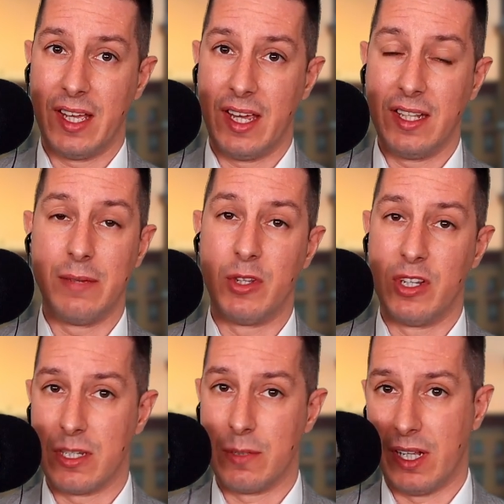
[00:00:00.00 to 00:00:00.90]
in the
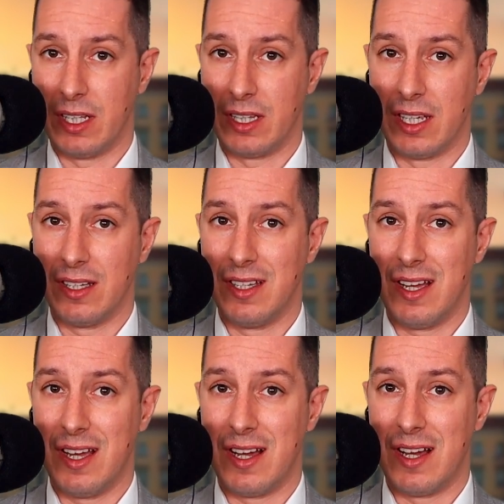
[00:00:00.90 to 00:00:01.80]
municipality,
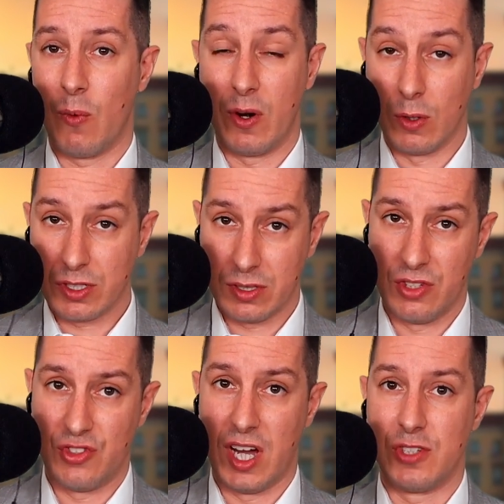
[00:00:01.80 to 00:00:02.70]
where also the
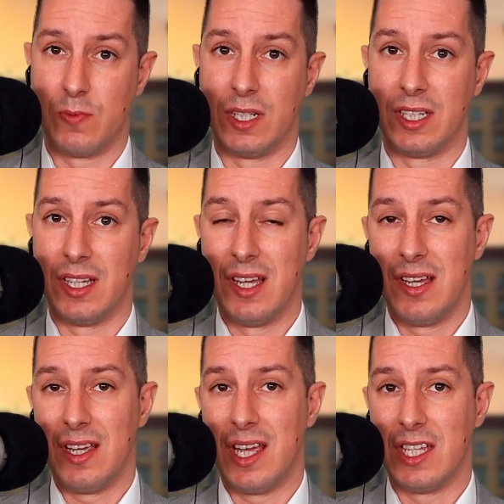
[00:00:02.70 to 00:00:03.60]
judgment
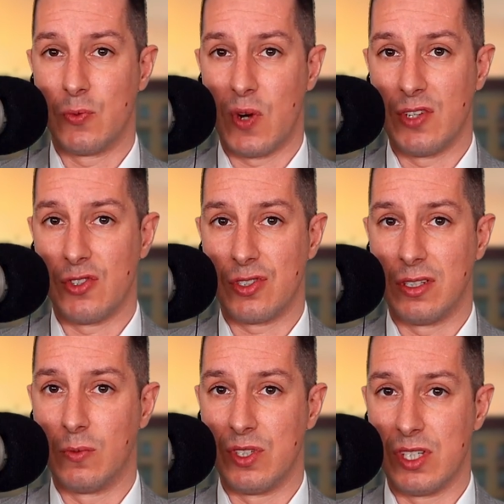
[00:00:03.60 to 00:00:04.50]
is
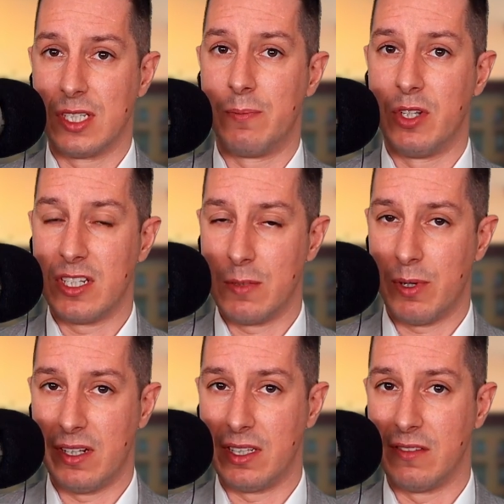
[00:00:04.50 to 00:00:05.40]
registered, which is the
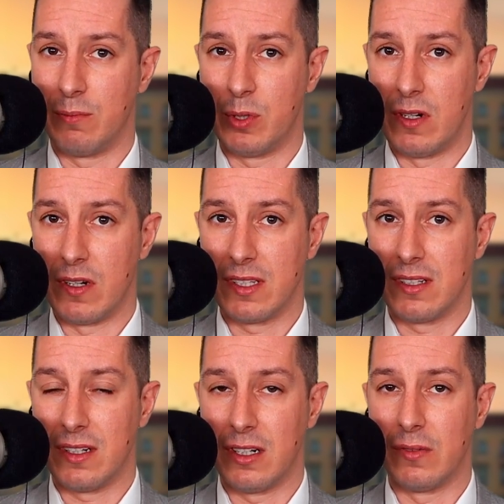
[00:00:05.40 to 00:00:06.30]
municipality of birth
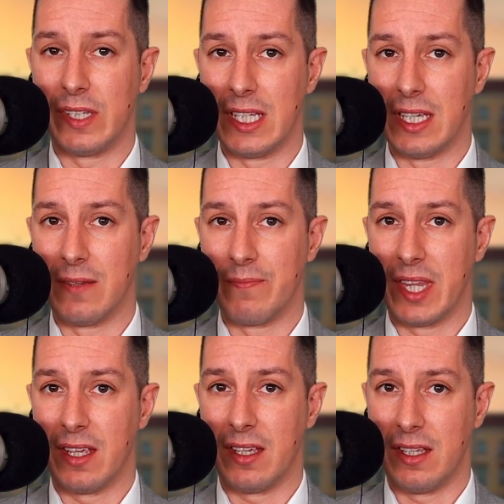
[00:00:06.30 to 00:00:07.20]
of the
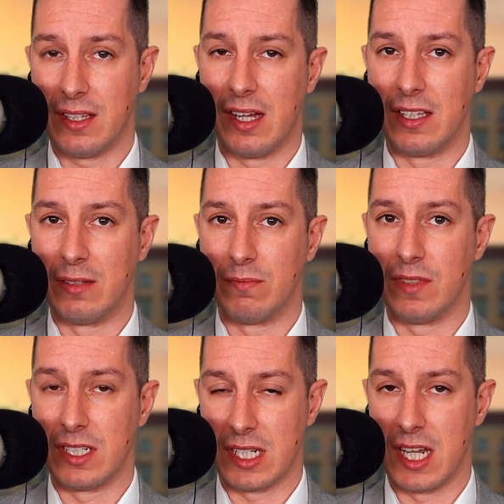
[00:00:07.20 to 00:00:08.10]
Italian
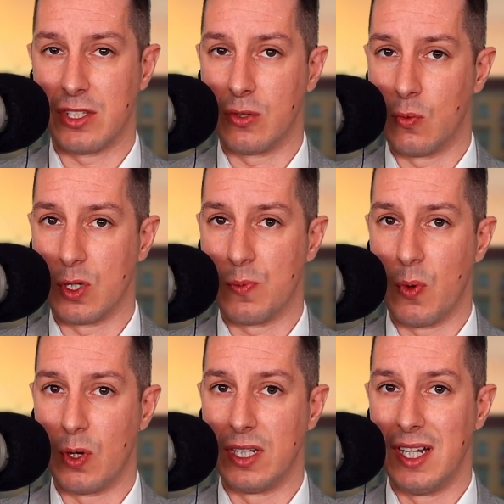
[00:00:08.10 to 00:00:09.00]
ancestor who was
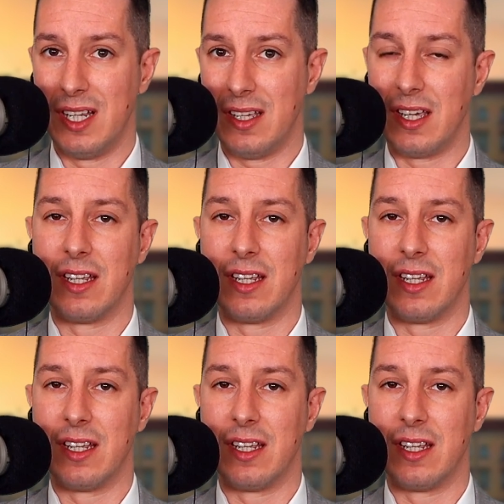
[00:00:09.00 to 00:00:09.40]
born in